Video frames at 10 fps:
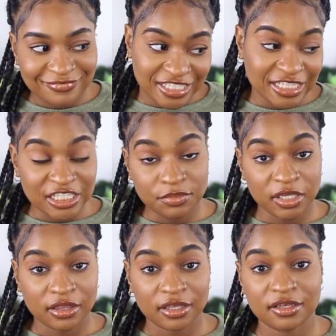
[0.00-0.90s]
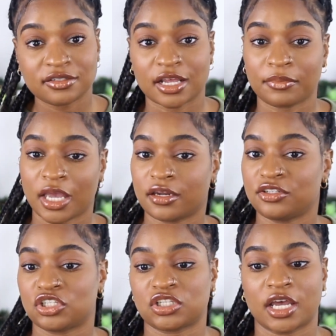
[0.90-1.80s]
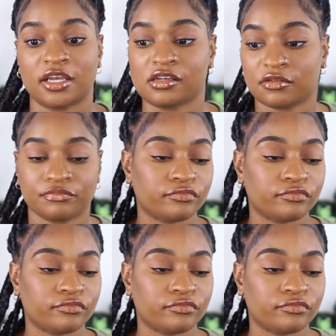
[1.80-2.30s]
teach me things. I'm kind of just like